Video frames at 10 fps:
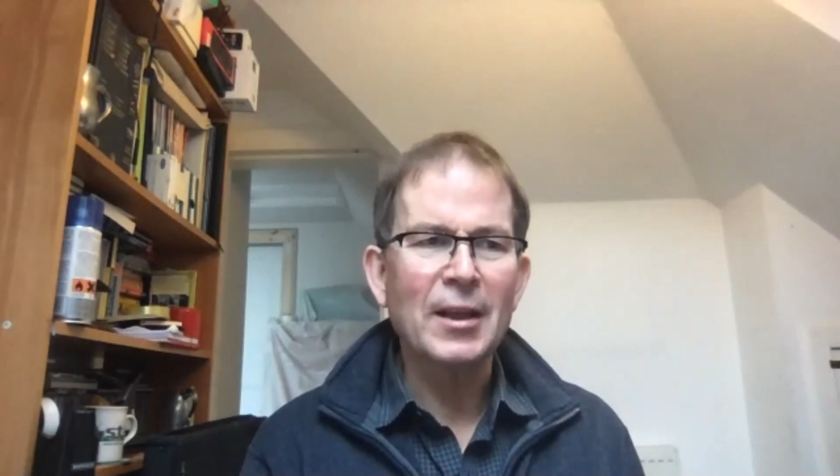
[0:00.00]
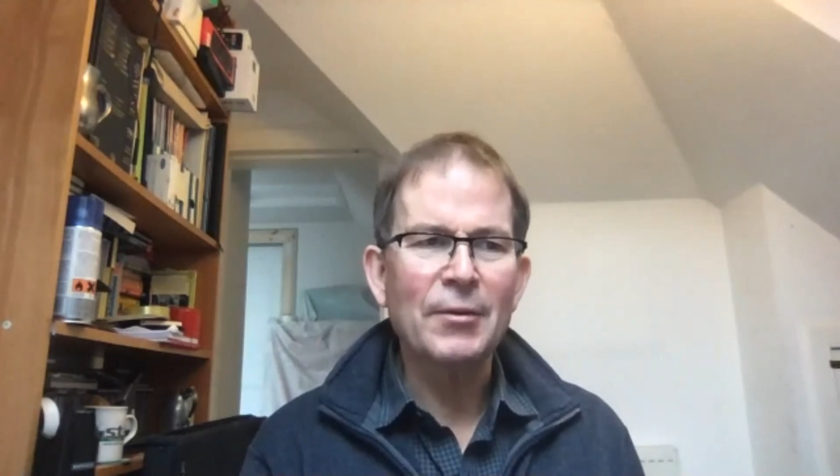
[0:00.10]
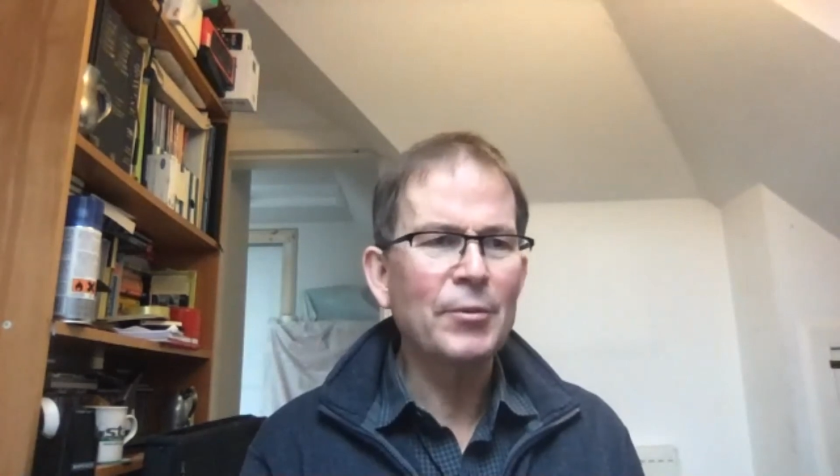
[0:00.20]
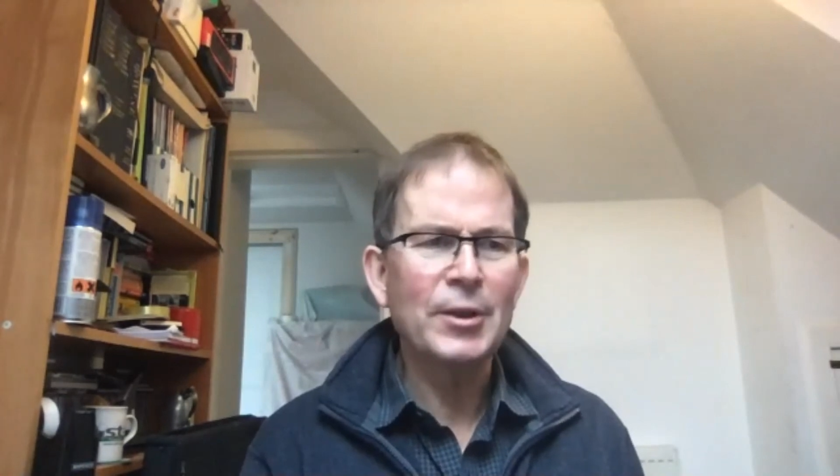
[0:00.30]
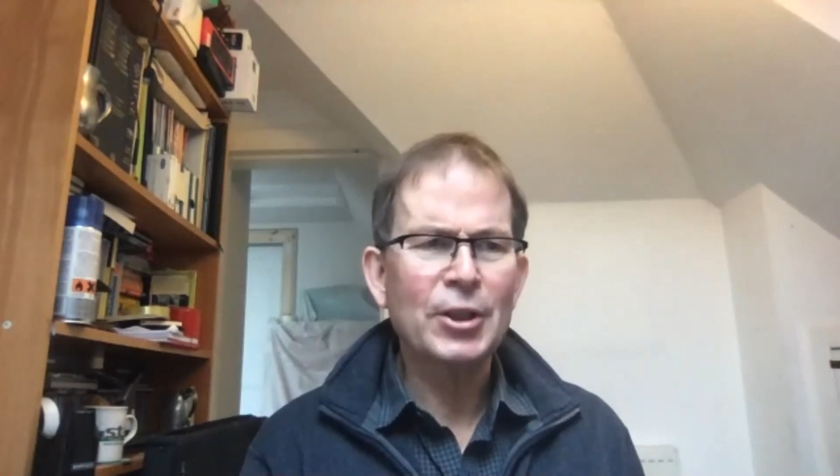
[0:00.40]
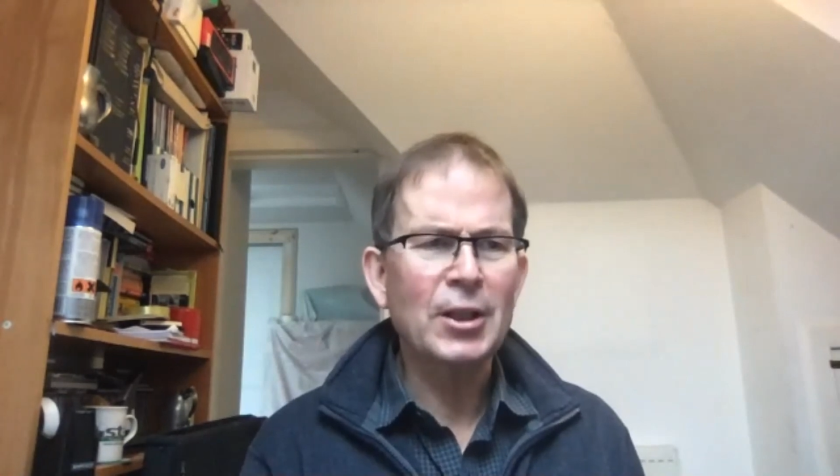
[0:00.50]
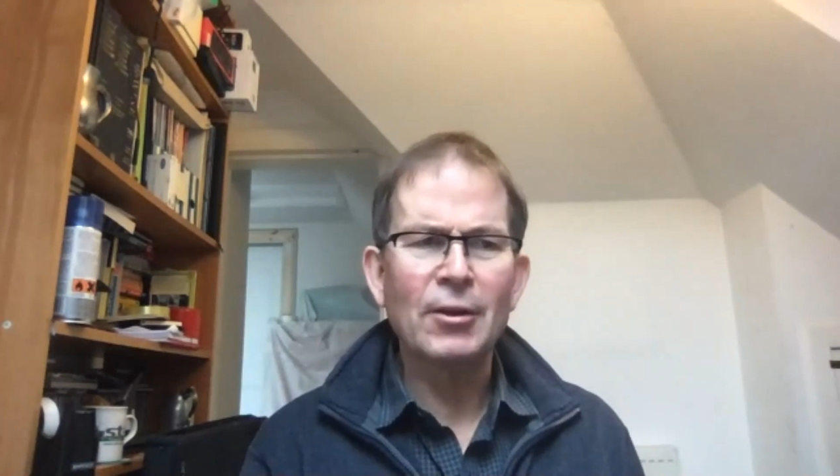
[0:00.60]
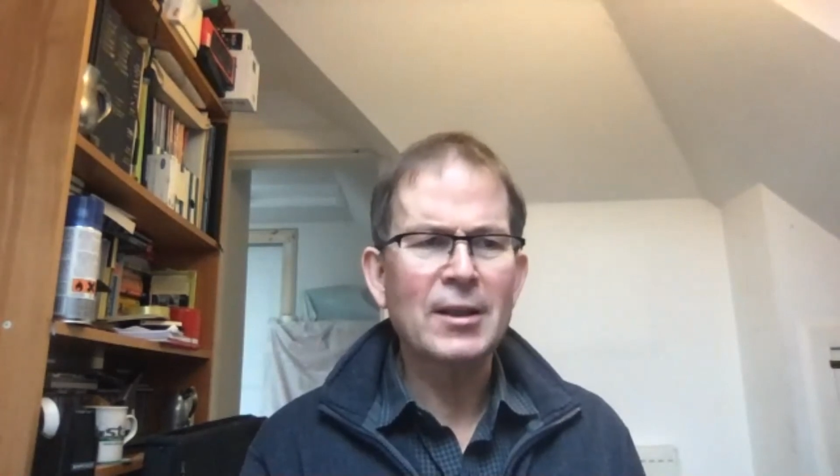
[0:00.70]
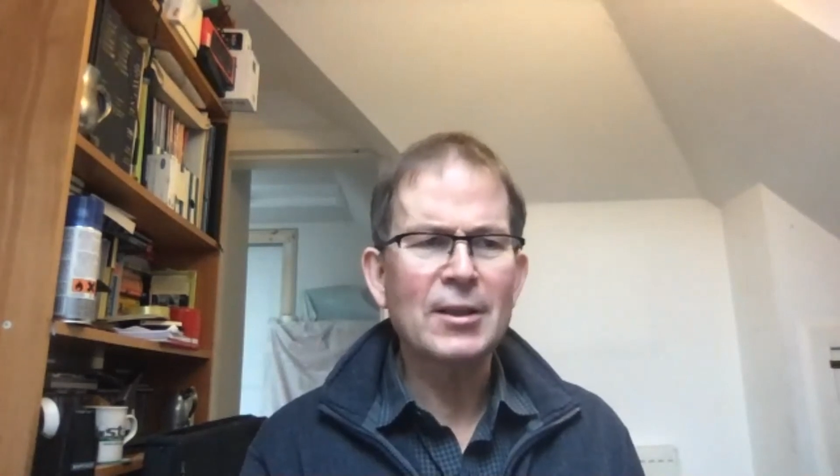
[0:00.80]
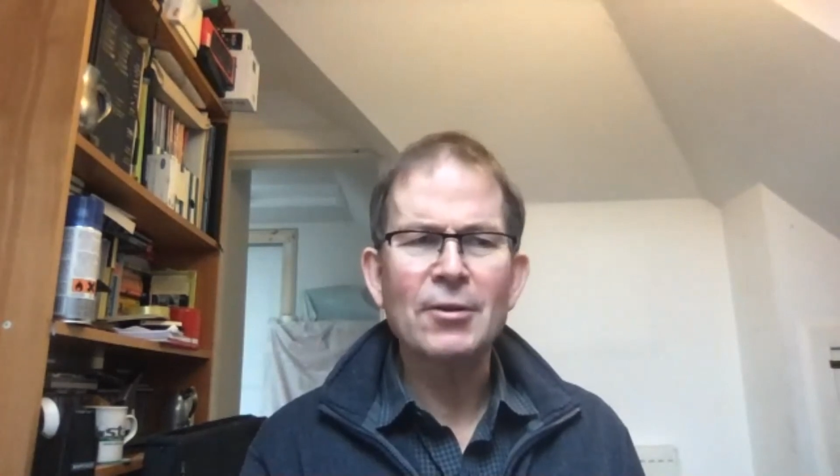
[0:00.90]
which
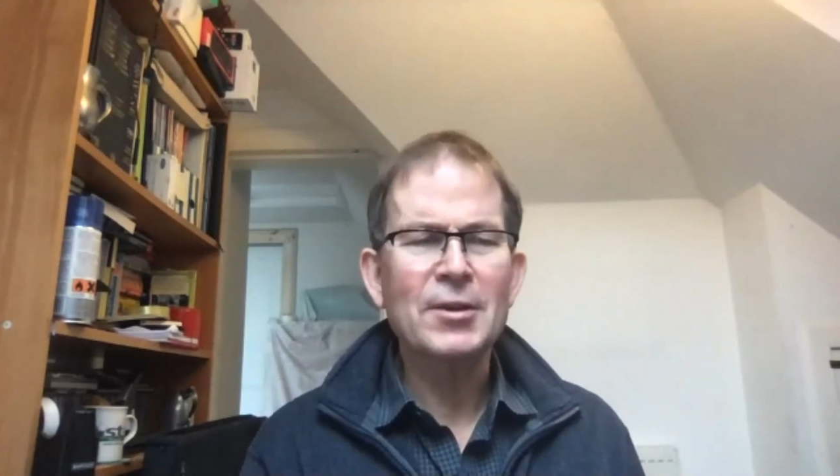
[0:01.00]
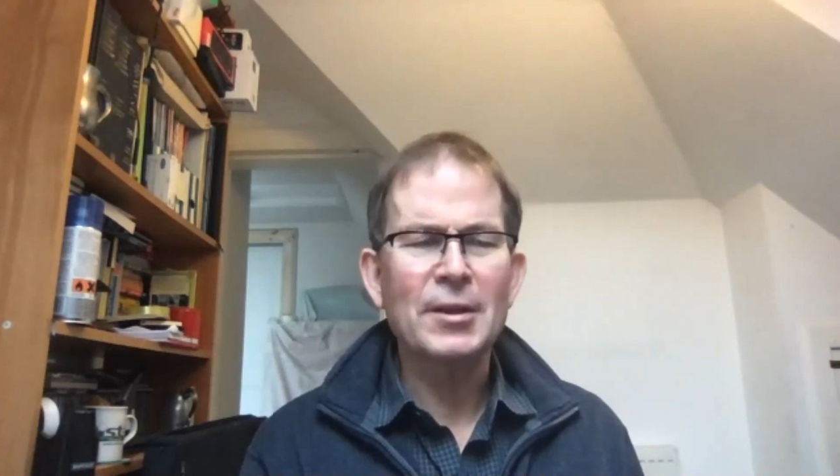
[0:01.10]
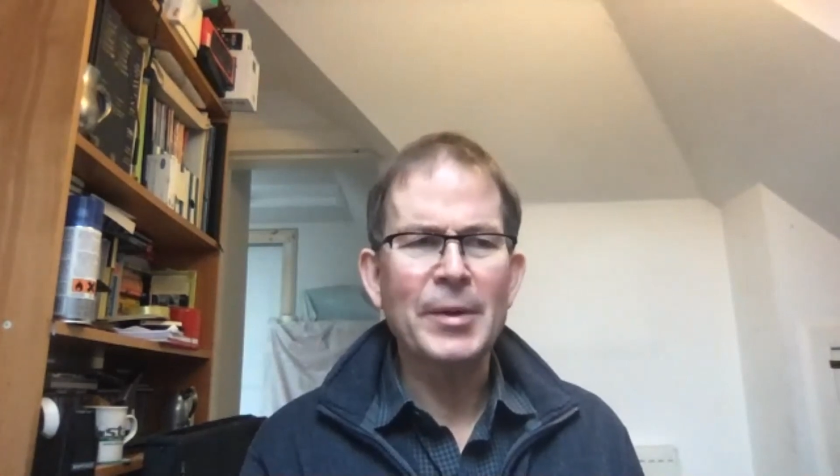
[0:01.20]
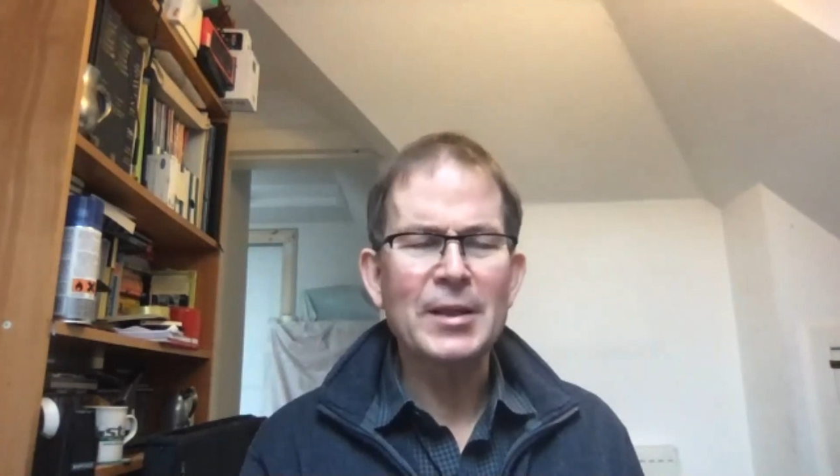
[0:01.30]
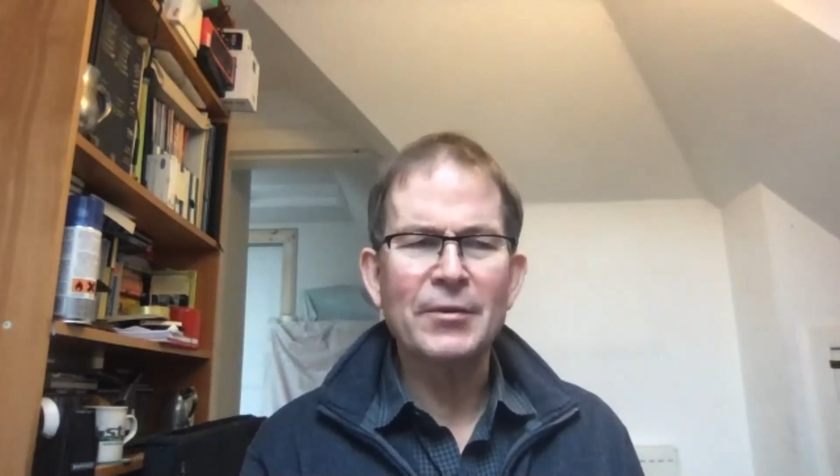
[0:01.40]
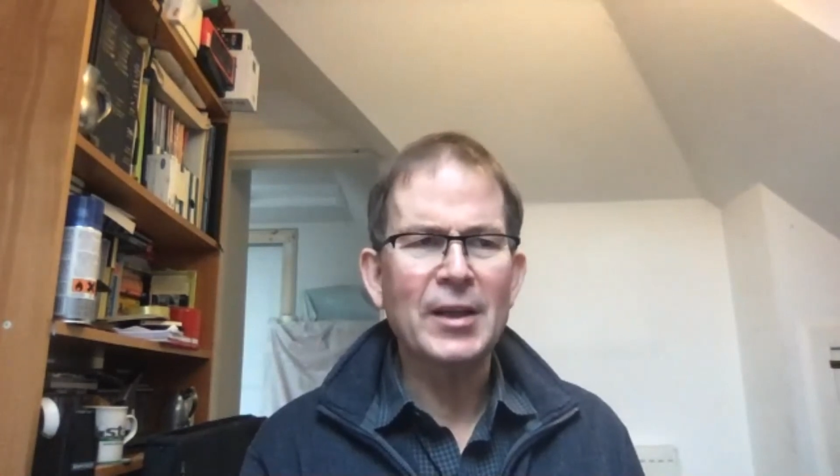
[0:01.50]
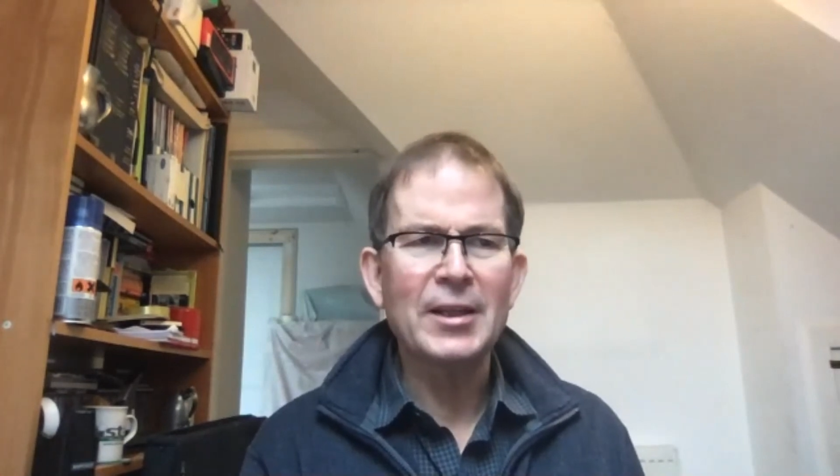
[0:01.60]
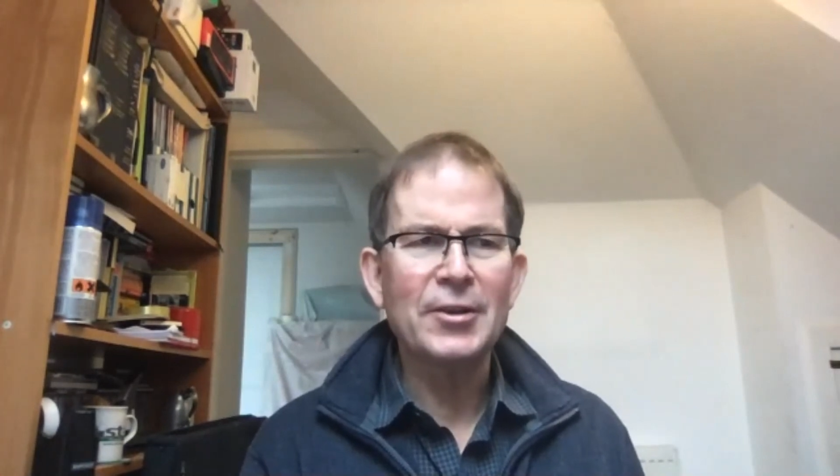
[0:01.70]
collects lots of bits of data,